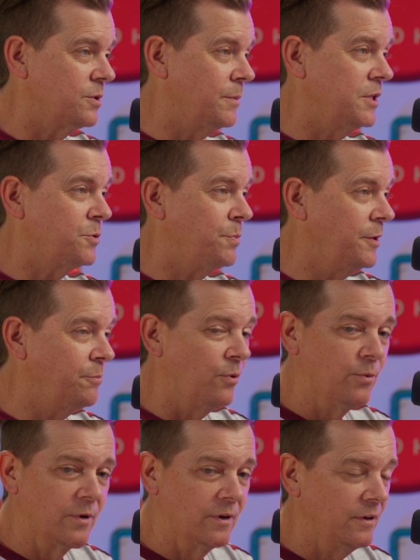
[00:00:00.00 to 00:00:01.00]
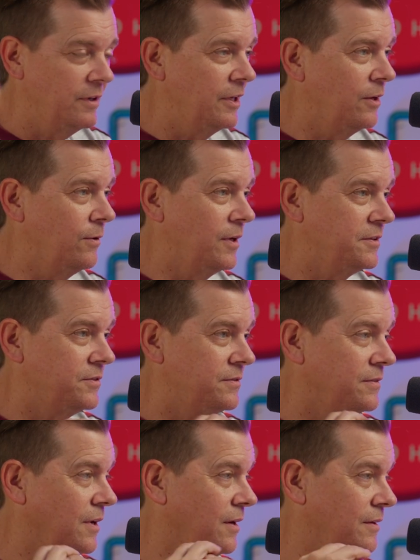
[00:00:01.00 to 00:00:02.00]
Some of these people were,
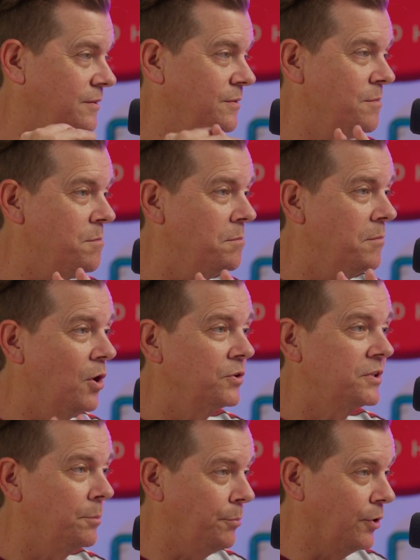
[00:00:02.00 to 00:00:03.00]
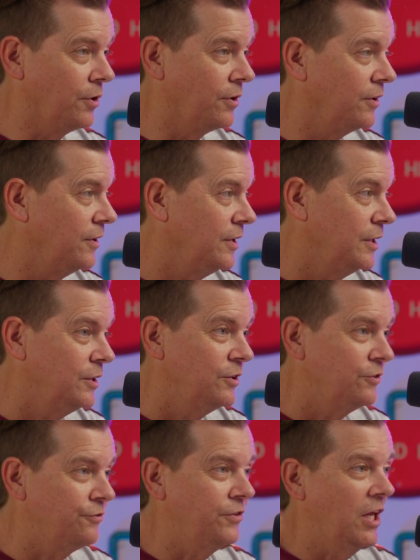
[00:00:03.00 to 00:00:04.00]
on multiple
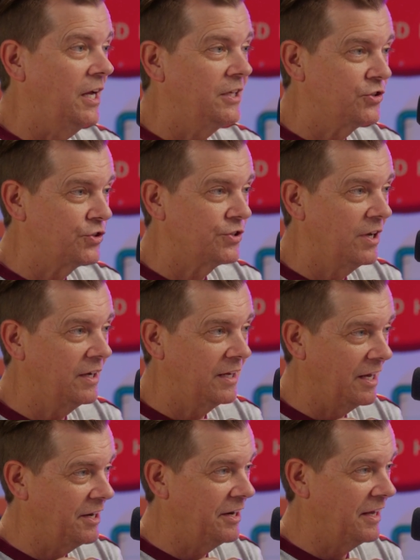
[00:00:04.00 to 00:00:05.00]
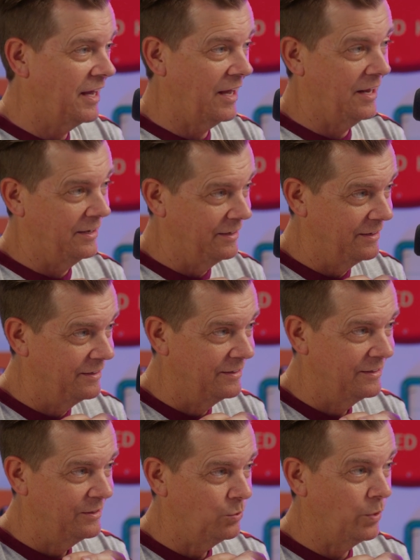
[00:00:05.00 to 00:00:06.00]
flights again and
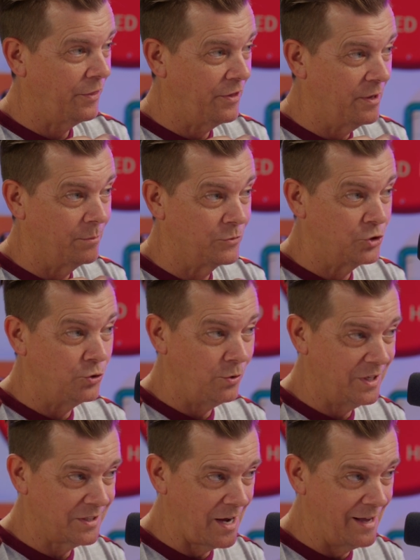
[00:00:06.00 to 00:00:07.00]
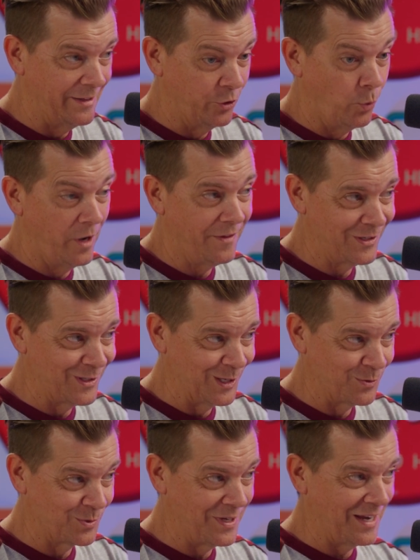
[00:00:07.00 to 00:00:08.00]
again with him to his island where these
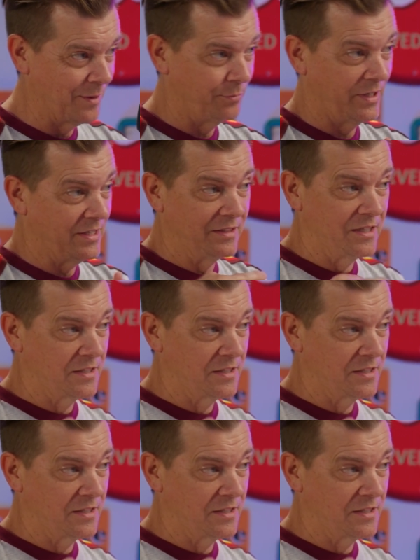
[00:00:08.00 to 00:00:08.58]
things were taking place.